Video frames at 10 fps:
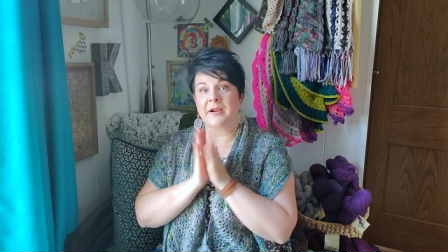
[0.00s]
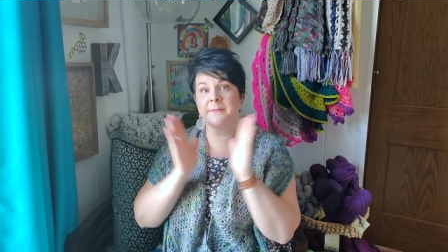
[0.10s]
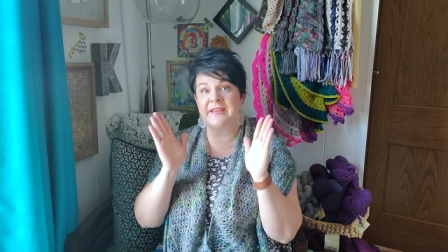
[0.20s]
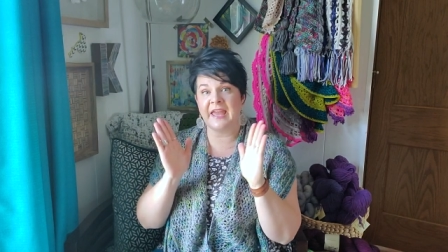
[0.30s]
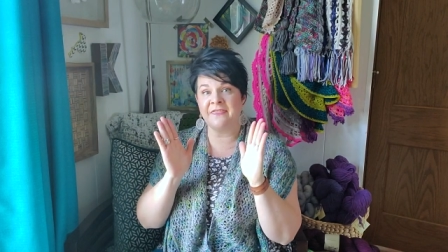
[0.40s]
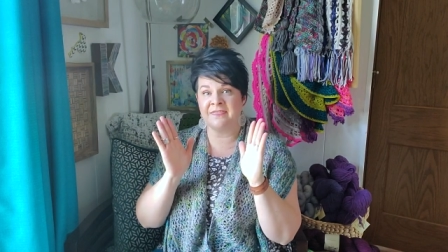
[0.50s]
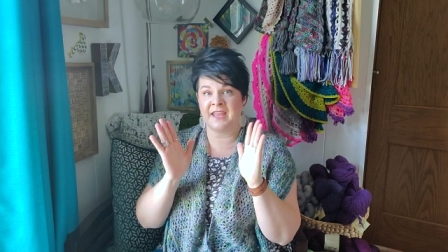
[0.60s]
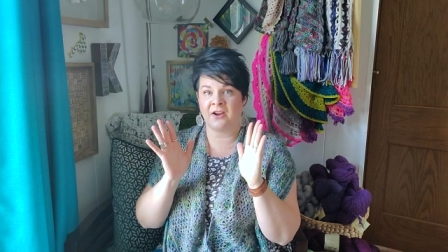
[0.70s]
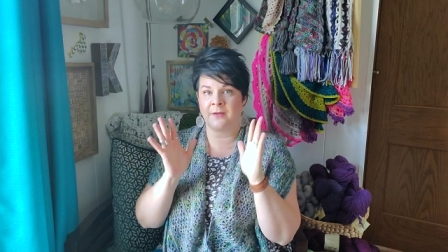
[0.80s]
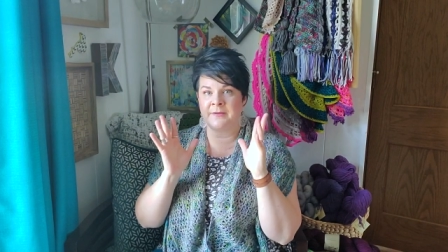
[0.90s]
but I'm getting
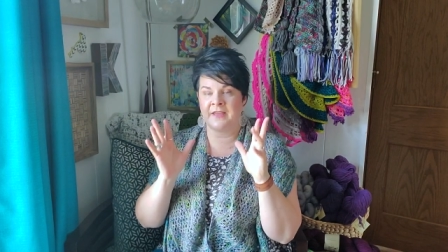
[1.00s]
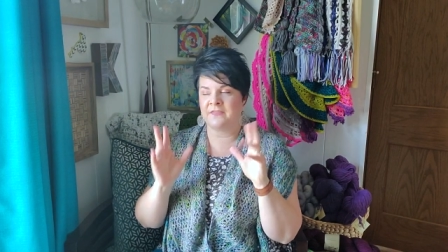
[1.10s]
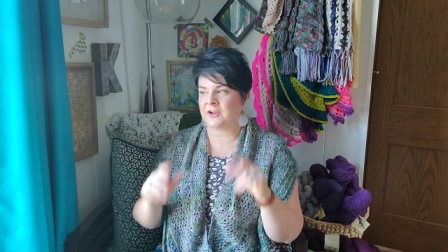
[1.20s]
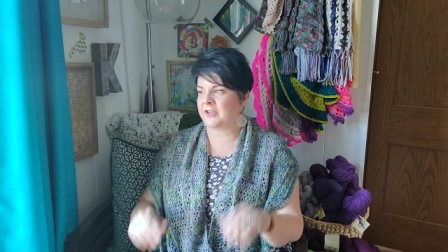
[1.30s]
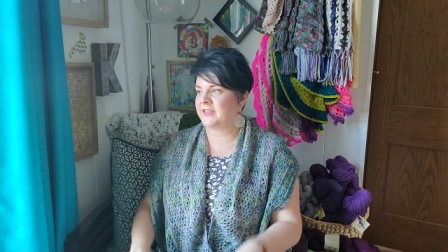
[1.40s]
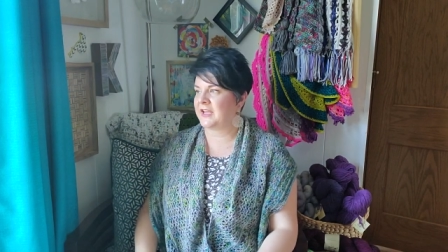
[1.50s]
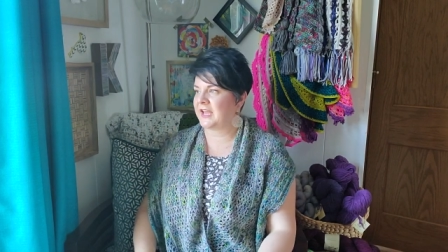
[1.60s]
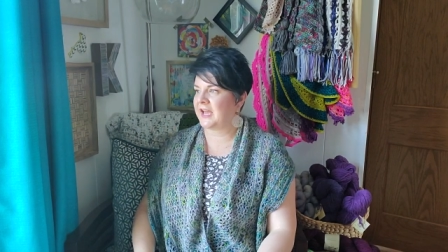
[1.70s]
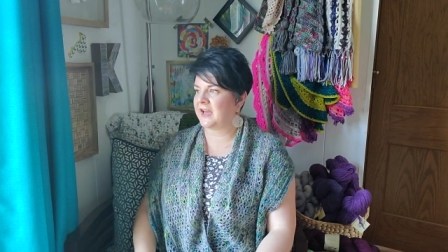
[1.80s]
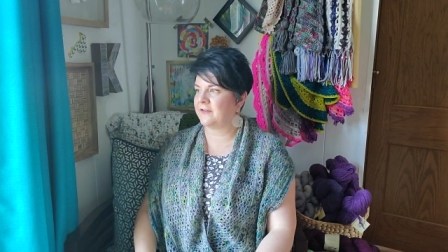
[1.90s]
there. I'm getting there. I think
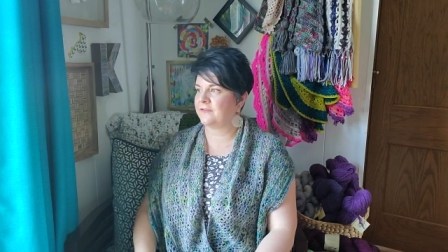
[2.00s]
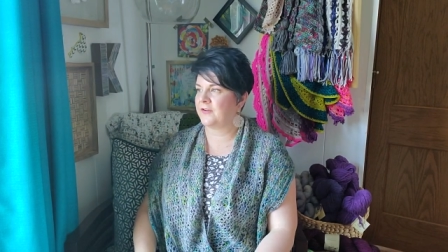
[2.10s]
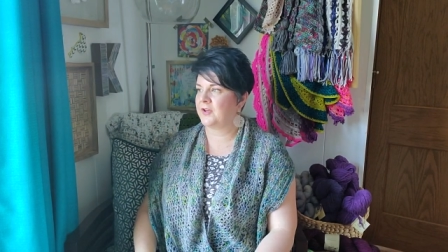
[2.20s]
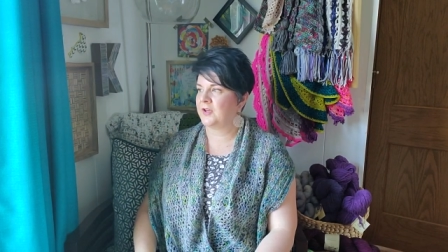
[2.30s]
I have